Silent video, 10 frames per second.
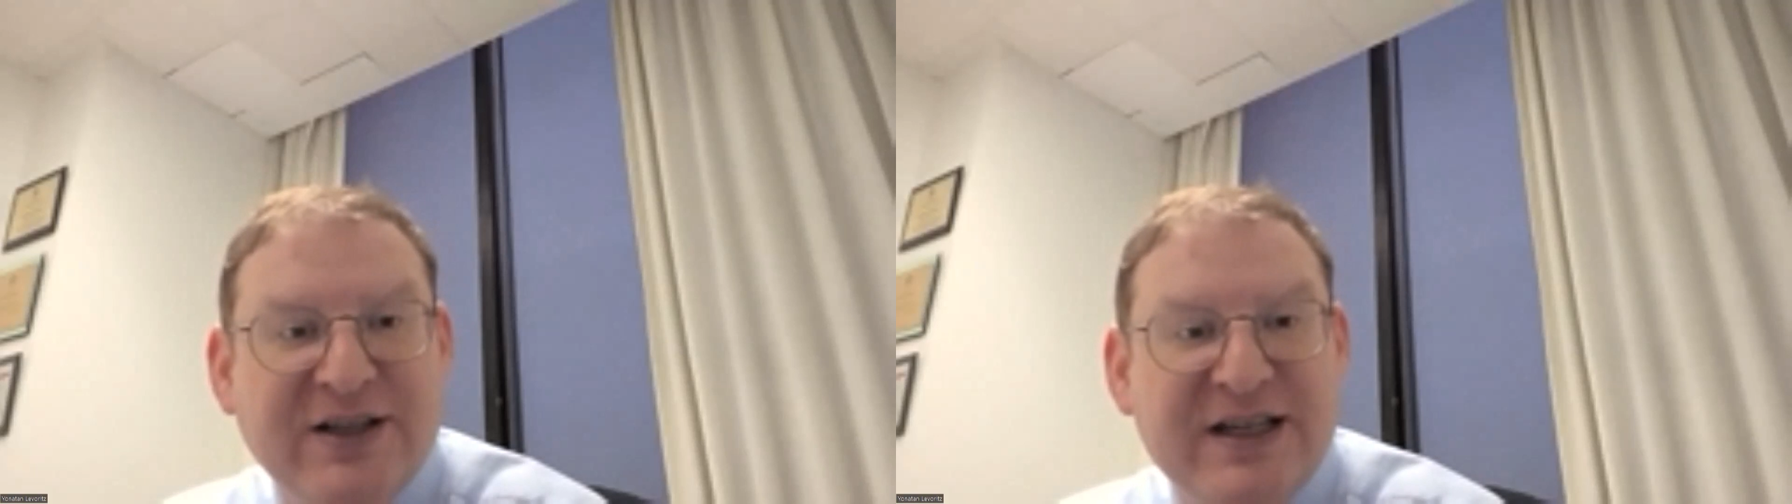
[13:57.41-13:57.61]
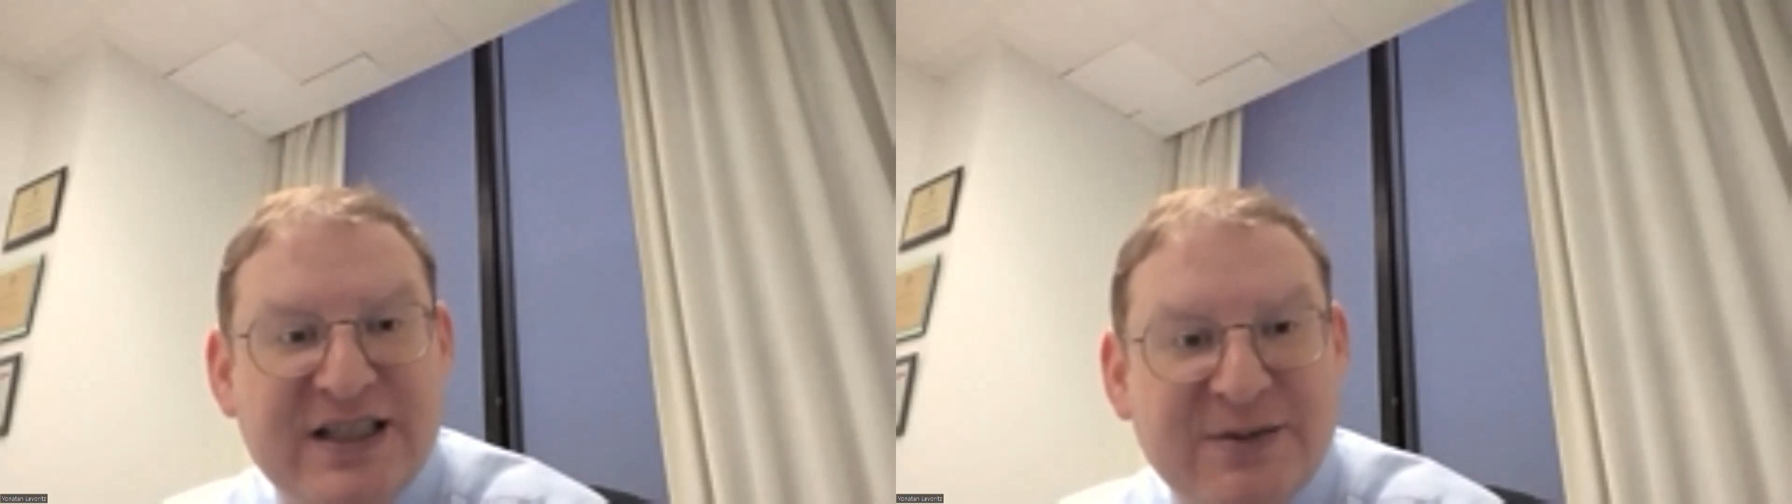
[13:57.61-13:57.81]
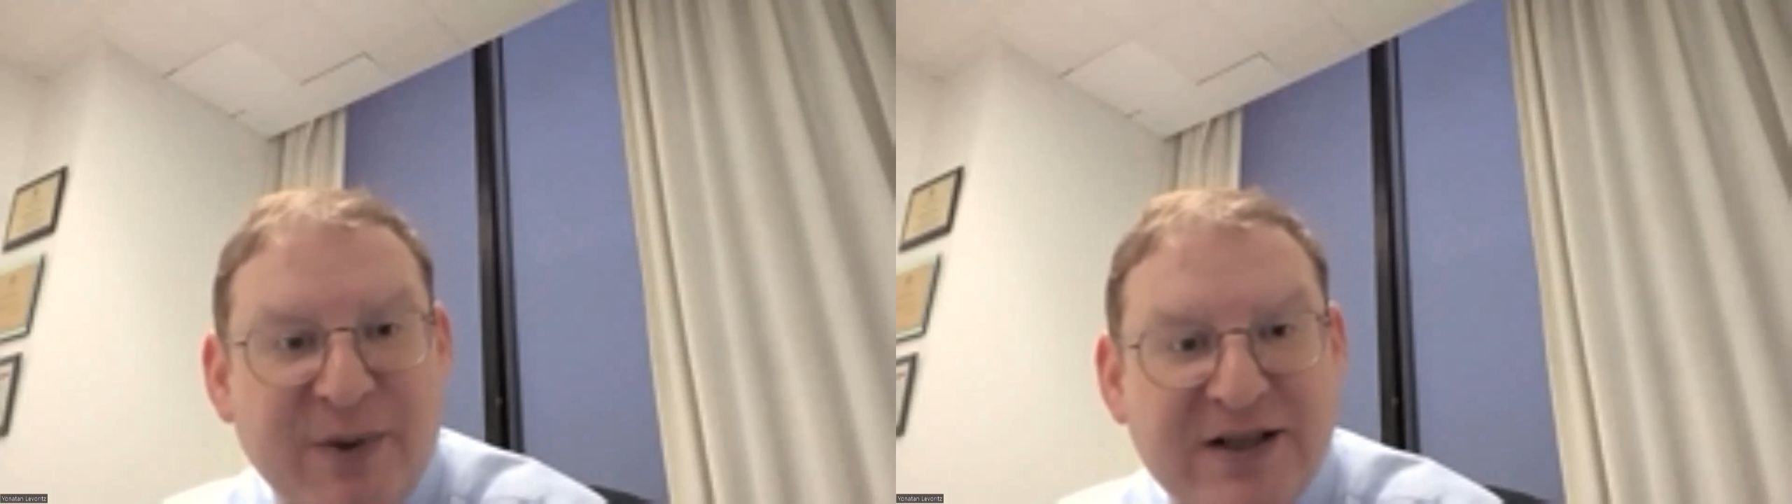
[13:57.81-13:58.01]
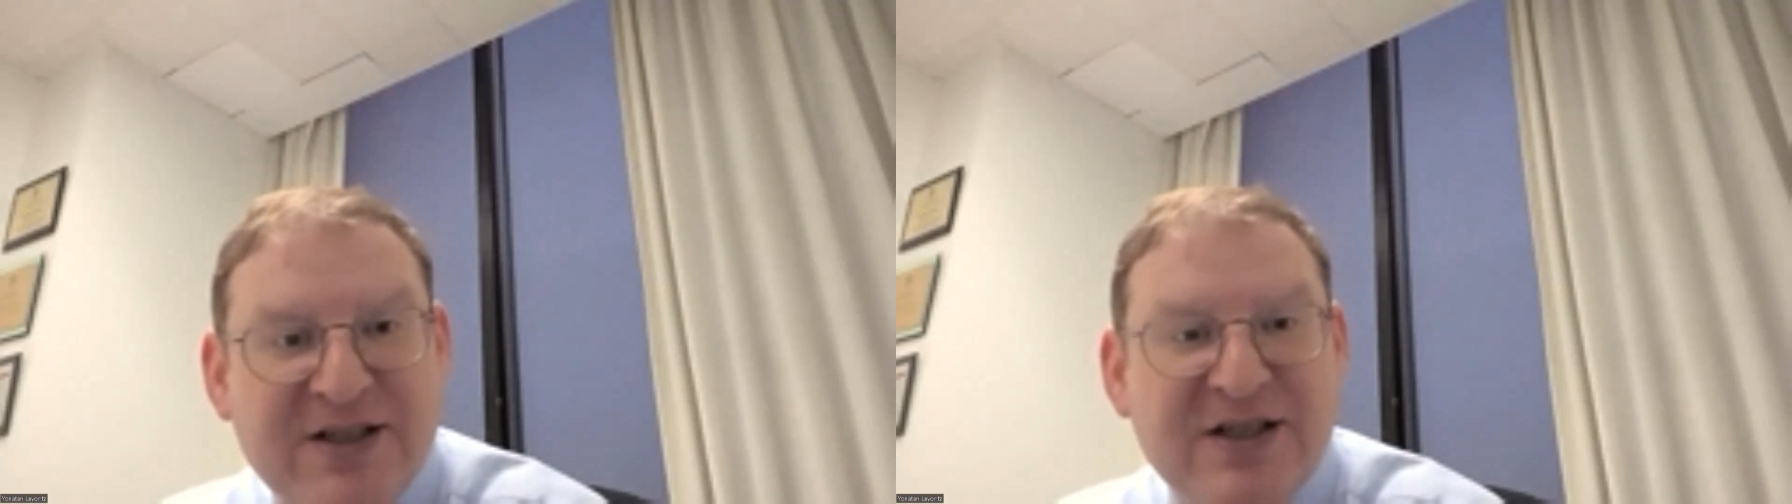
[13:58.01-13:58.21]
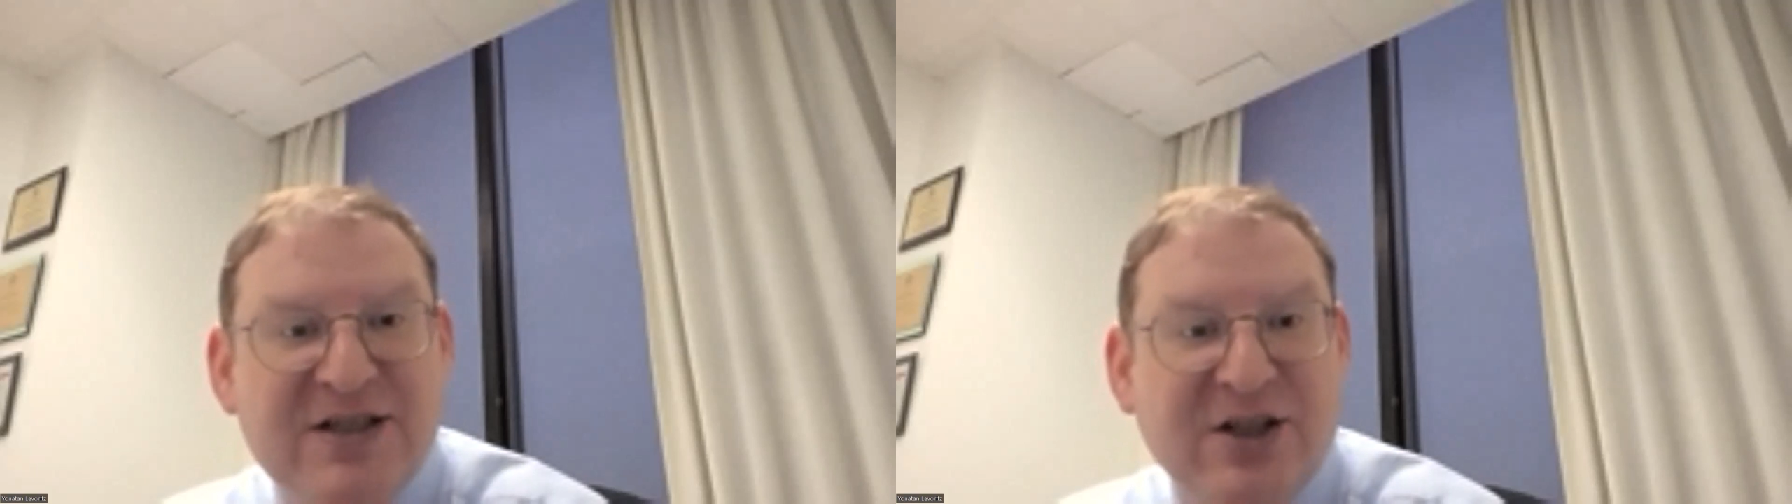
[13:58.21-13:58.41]
the
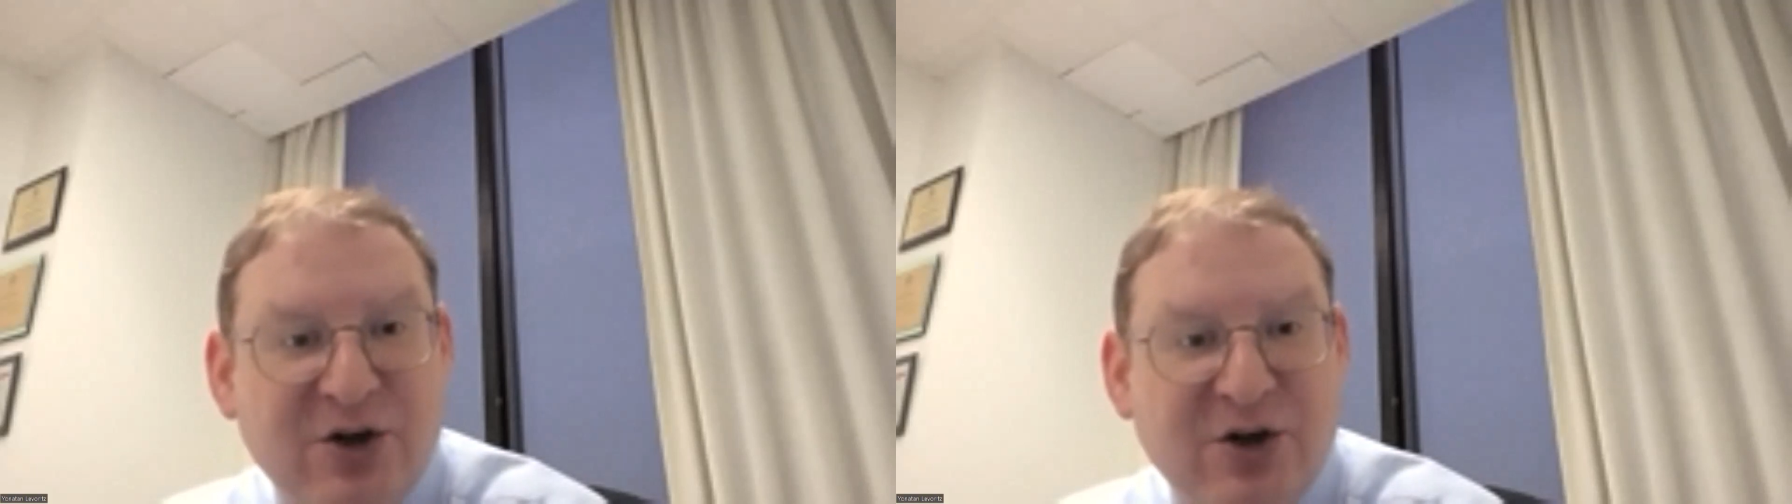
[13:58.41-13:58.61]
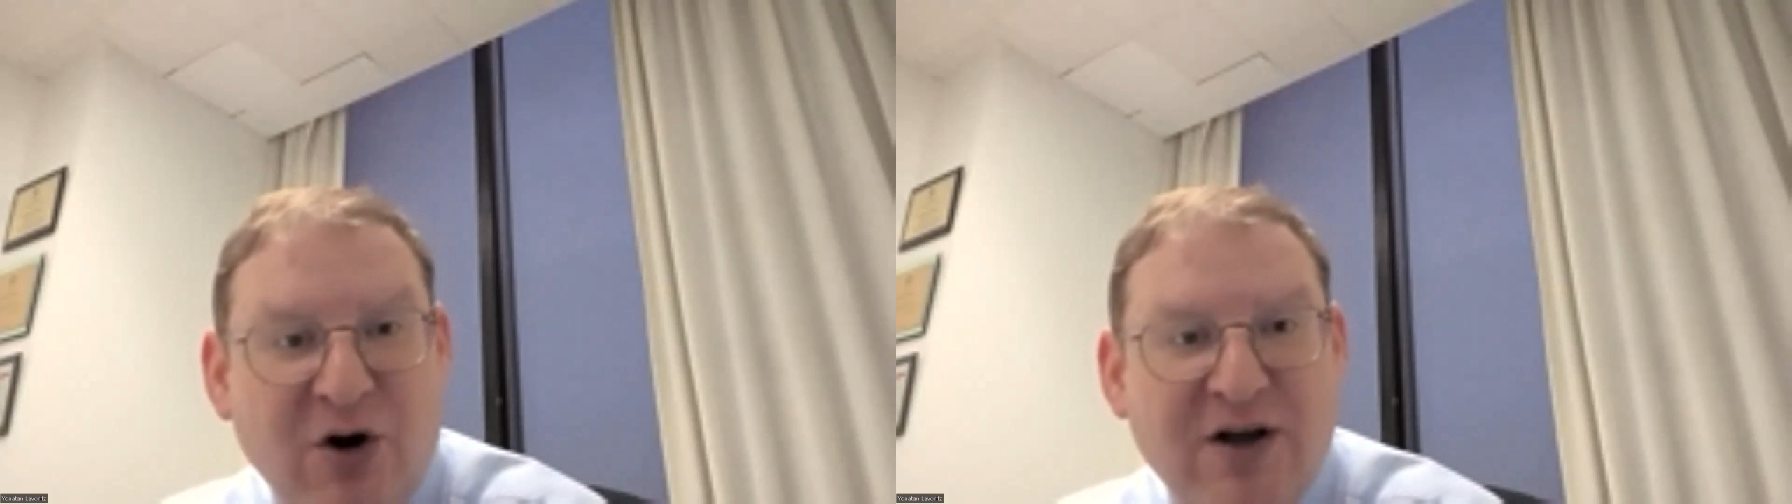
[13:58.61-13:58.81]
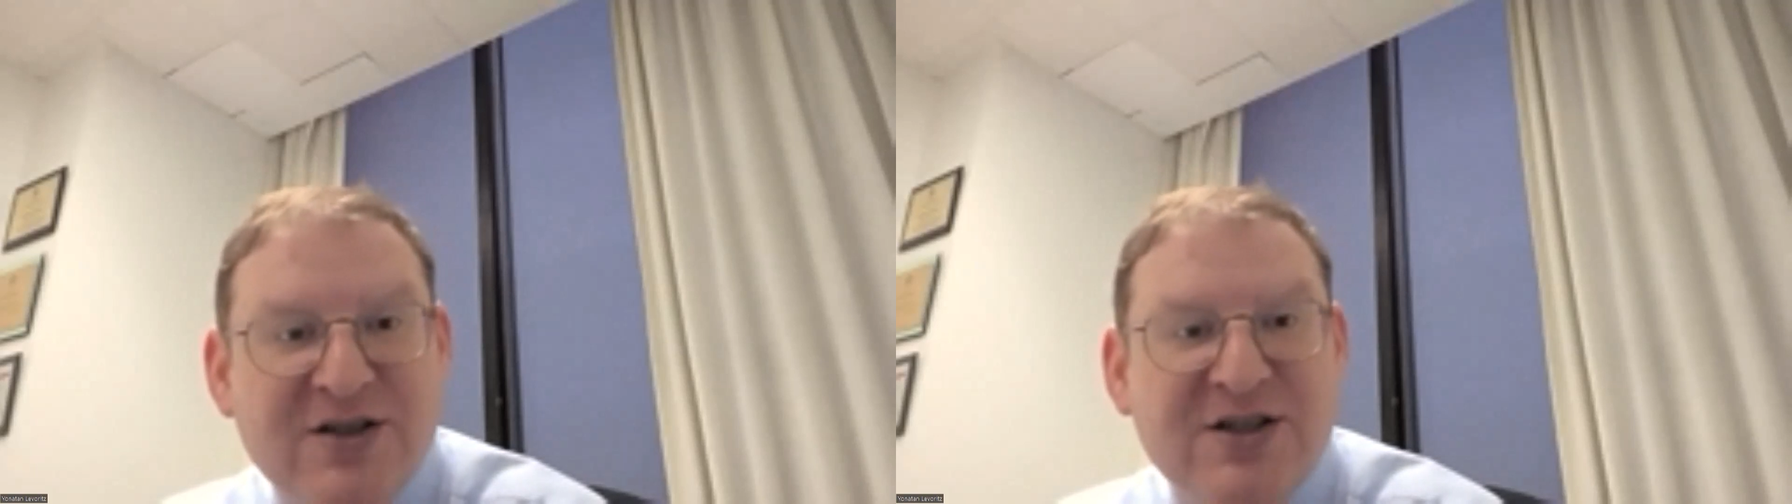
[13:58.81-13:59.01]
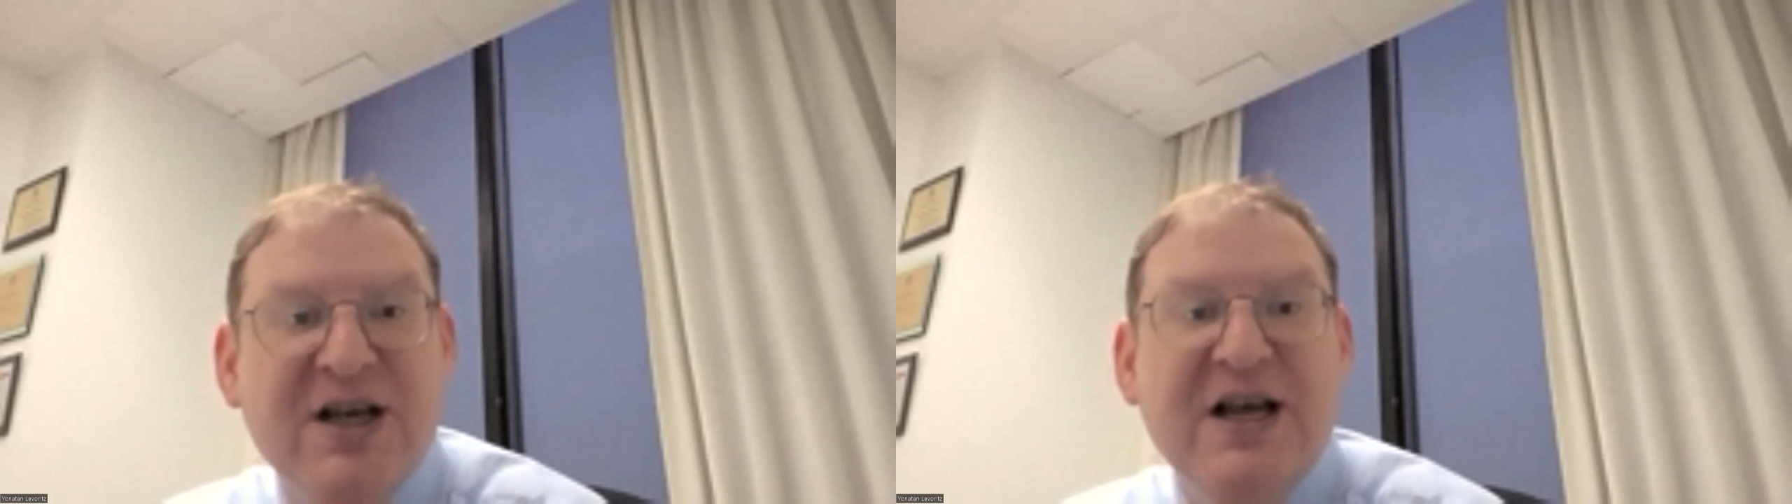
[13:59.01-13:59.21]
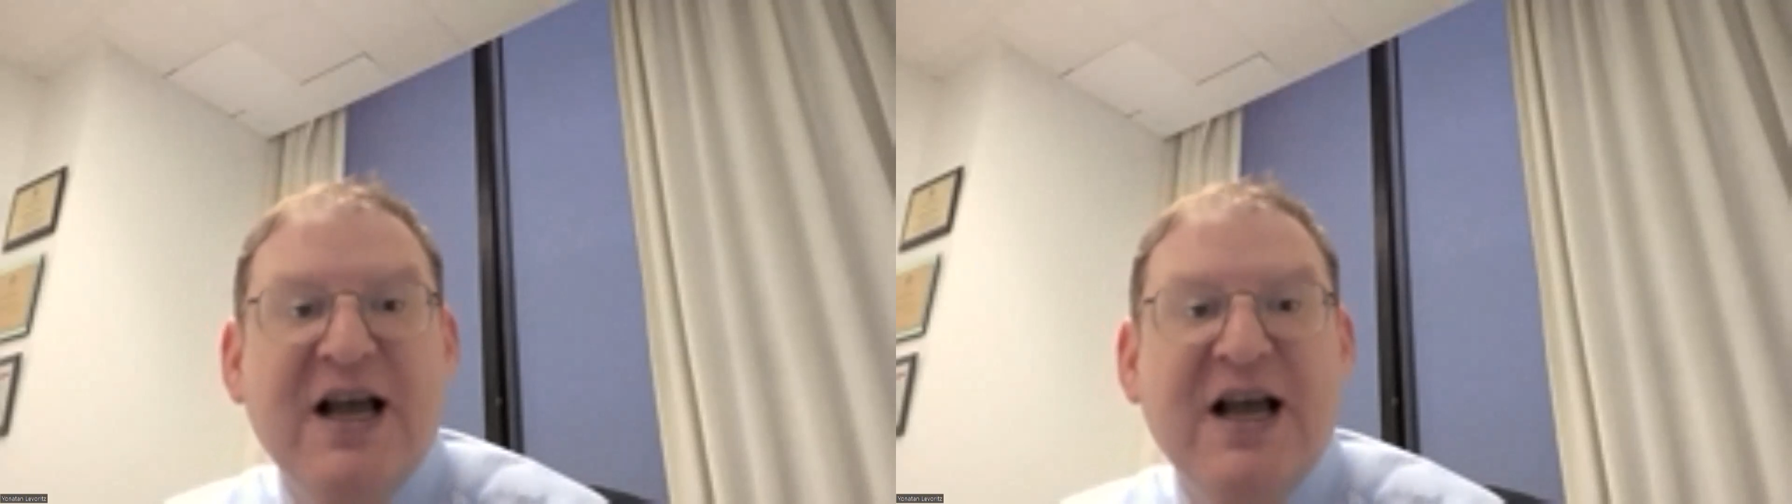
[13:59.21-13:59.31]
expenses and the costs